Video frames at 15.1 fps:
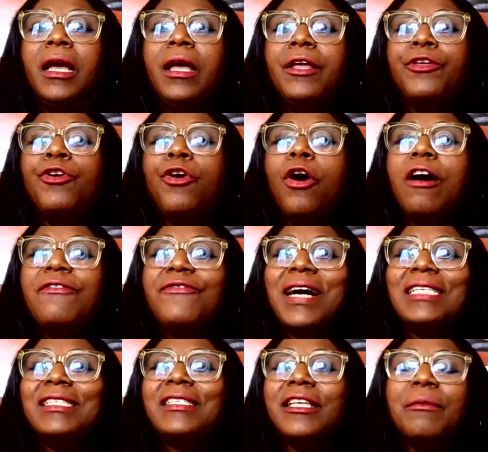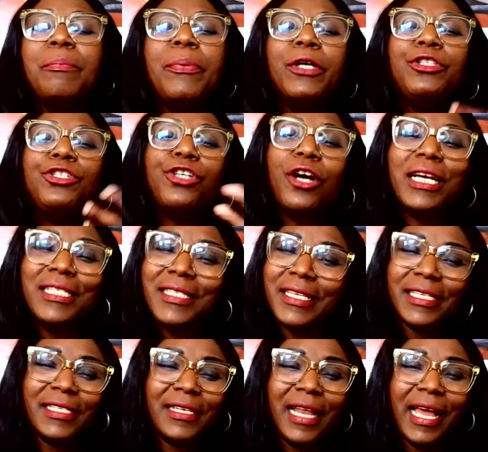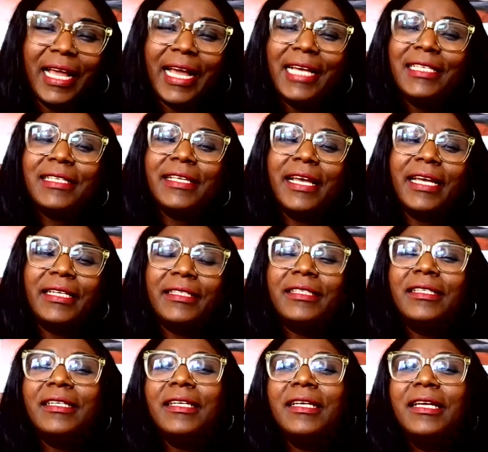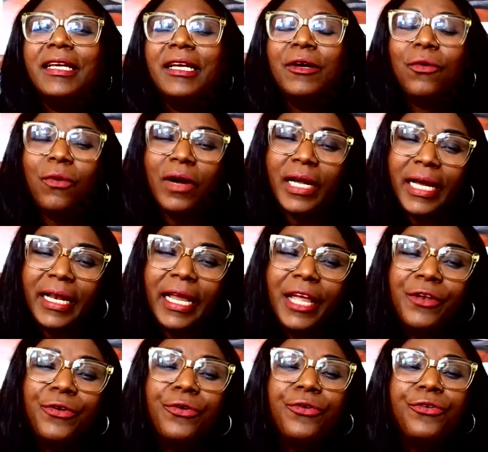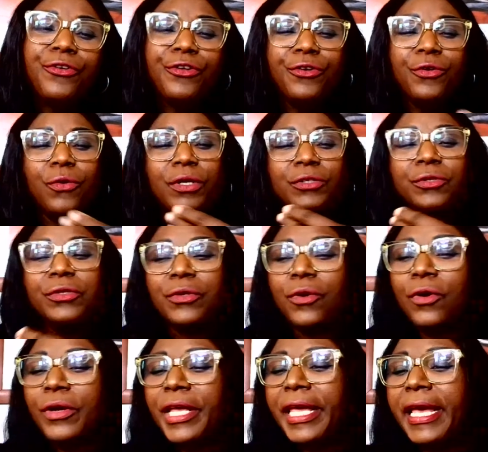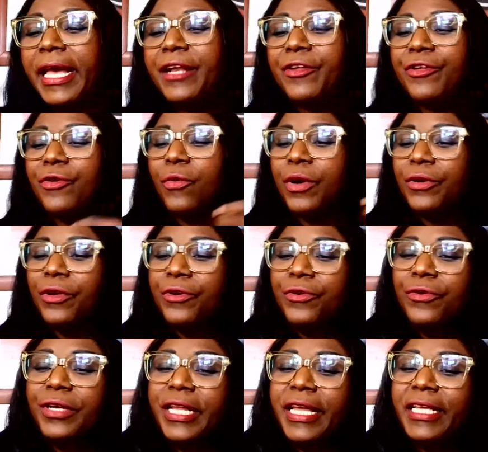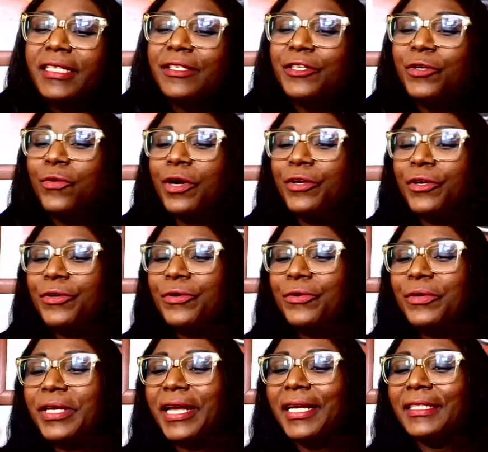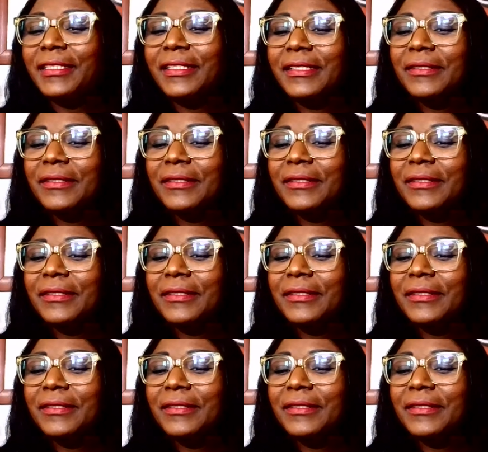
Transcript: You offer simple choices, like I said. What can I do? Do you want to go here? Do you want to do this? Do you want to do that?